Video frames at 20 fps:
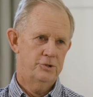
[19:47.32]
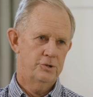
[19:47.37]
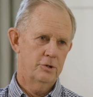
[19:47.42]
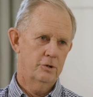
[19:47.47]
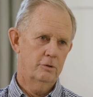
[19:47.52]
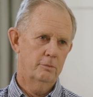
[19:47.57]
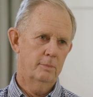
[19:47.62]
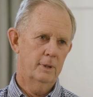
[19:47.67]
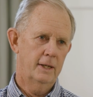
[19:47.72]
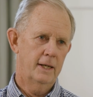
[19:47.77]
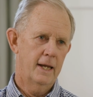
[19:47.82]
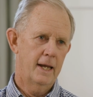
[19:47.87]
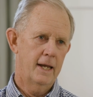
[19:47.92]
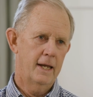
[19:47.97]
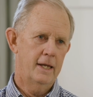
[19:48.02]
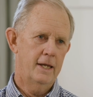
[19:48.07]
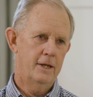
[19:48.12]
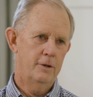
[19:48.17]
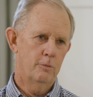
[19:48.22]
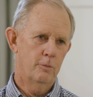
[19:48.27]
Shug
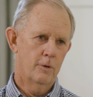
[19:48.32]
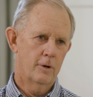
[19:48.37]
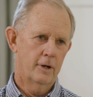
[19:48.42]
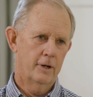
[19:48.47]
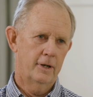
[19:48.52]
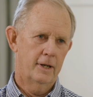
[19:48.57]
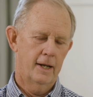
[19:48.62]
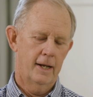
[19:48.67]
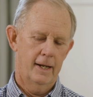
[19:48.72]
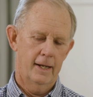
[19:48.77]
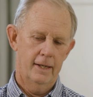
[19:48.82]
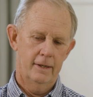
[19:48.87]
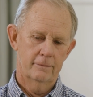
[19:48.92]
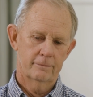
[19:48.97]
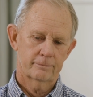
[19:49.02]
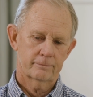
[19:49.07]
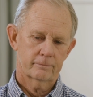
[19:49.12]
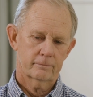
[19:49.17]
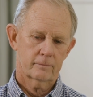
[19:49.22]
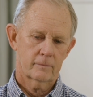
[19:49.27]
McGaughey one day,
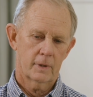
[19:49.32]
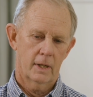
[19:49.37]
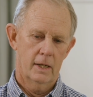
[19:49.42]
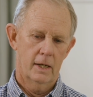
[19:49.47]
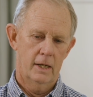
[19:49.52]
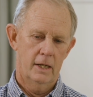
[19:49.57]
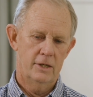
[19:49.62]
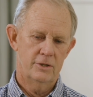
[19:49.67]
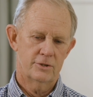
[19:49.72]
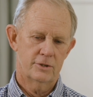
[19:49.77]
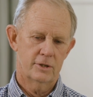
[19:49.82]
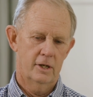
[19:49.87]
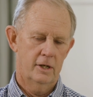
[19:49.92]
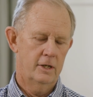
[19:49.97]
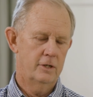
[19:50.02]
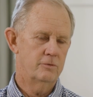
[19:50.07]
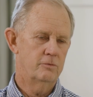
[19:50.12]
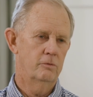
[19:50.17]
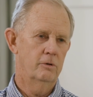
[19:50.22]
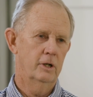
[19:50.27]
and he said,
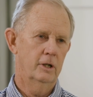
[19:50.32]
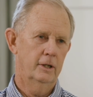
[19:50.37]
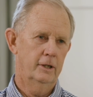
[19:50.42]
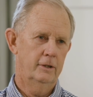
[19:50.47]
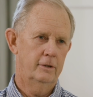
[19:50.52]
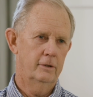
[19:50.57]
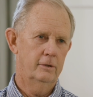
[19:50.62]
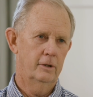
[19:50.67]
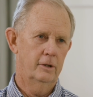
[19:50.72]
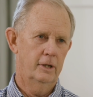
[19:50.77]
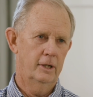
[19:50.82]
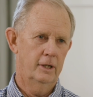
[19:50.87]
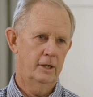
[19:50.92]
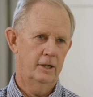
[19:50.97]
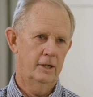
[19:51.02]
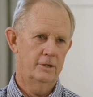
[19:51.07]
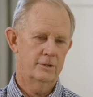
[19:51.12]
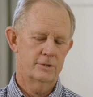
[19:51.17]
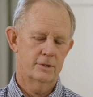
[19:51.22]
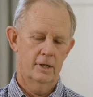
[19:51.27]
He's really good,
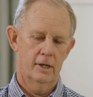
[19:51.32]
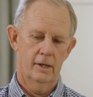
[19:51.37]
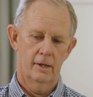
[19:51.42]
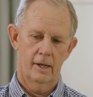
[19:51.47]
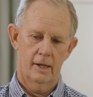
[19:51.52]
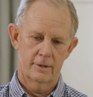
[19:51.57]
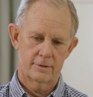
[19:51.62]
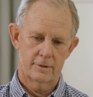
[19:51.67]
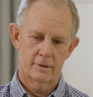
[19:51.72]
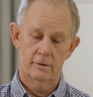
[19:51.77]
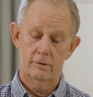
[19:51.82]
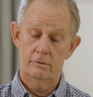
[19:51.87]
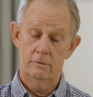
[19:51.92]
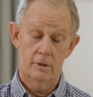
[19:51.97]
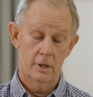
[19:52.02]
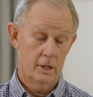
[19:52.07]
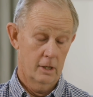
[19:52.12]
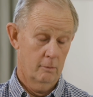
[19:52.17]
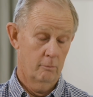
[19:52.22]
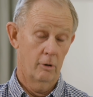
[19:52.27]
isn't he? Said, I said, You're
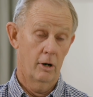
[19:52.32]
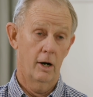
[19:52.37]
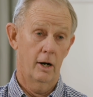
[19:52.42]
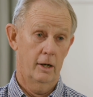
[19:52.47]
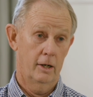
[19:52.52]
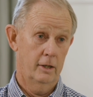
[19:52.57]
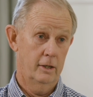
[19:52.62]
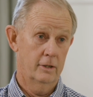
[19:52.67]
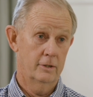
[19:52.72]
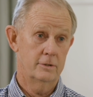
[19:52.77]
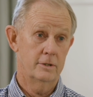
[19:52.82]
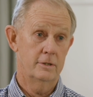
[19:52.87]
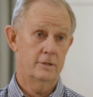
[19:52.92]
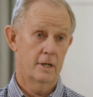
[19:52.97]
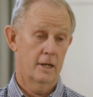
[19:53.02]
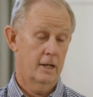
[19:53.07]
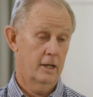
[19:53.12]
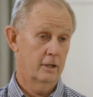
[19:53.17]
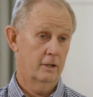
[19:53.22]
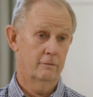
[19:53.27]
damn right he is. He's
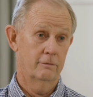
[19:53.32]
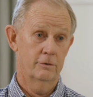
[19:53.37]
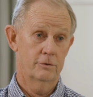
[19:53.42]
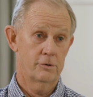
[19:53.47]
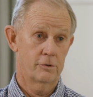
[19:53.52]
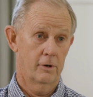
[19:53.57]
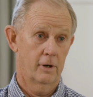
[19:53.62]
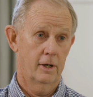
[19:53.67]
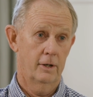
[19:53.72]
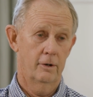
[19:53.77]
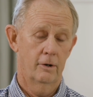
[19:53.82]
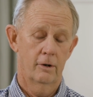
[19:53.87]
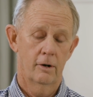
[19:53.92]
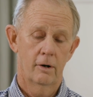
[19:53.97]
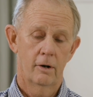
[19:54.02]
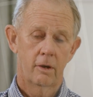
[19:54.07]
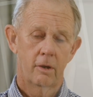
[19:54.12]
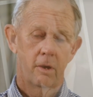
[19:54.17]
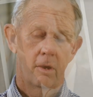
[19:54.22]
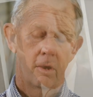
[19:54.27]
a hell of a trainer
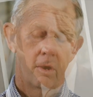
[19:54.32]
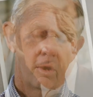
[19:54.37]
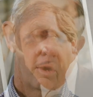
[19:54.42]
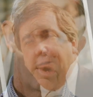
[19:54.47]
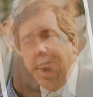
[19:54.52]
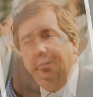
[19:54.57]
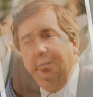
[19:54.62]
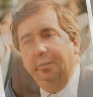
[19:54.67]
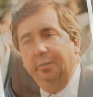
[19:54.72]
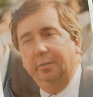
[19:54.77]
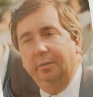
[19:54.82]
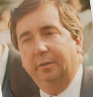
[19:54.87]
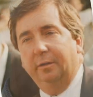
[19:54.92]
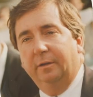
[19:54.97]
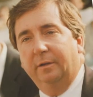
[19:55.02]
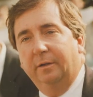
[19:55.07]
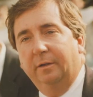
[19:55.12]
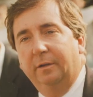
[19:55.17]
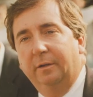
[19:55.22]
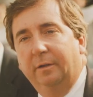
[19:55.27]

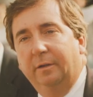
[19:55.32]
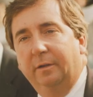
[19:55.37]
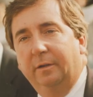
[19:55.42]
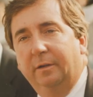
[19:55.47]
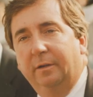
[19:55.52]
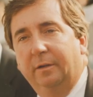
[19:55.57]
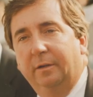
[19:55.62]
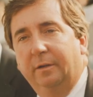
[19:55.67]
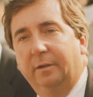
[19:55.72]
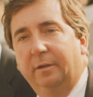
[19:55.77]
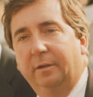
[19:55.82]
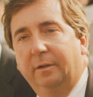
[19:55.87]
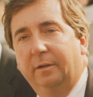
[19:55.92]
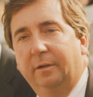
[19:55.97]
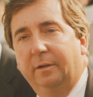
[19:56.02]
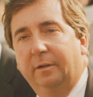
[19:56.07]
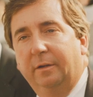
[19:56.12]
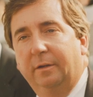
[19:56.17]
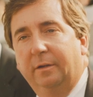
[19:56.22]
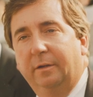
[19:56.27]
and he said he's
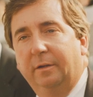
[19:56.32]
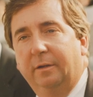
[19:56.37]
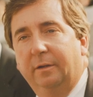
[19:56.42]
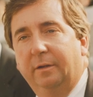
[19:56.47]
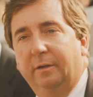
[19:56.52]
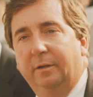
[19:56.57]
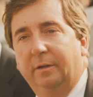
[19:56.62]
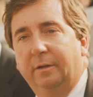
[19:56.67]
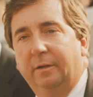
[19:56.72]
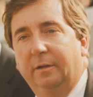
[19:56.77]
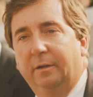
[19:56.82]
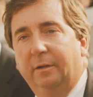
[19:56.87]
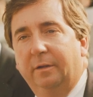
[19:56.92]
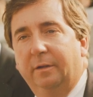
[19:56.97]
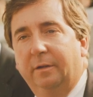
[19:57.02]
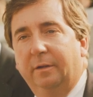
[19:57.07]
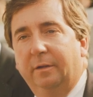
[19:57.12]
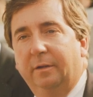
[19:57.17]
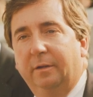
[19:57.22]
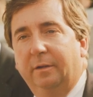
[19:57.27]
got the gypsy
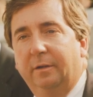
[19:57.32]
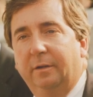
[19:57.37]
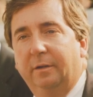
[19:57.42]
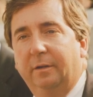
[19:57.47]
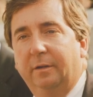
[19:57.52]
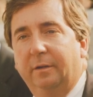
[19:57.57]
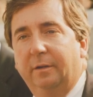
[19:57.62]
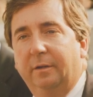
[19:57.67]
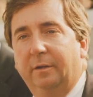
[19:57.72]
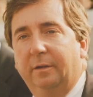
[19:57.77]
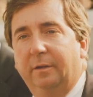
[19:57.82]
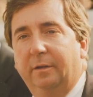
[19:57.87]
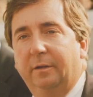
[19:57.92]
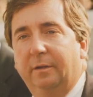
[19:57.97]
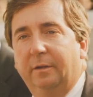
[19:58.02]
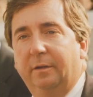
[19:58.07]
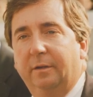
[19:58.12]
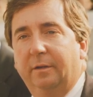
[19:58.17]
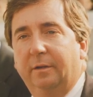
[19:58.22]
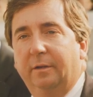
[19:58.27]
touch.
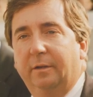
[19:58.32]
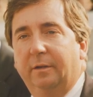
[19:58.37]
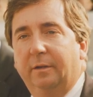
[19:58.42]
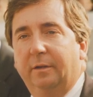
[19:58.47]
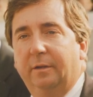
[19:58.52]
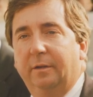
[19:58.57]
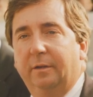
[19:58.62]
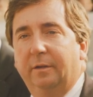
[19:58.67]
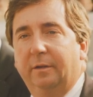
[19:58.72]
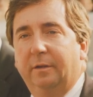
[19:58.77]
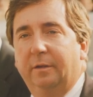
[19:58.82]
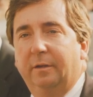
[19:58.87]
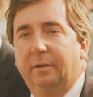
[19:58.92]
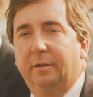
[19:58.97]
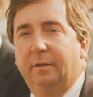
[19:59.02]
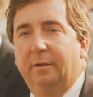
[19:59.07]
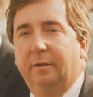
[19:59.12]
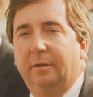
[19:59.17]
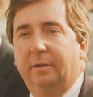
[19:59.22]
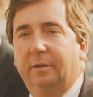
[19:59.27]
And
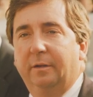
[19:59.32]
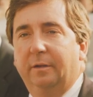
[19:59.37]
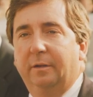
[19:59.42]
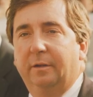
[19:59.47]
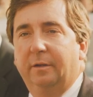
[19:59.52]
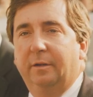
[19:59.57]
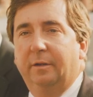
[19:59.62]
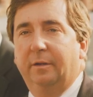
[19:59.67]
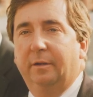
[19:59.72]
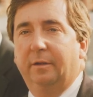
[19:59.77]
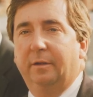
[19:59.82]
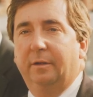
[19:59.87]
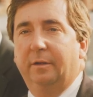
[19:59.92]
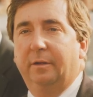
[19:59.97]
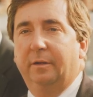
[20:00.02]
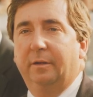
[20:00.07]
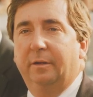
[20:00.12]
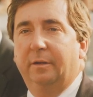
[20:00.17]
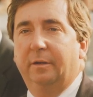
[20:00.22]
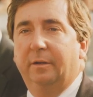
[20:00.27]
I didn't know what that
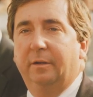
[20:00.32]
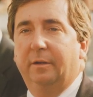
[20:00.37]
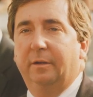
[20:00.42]
meant.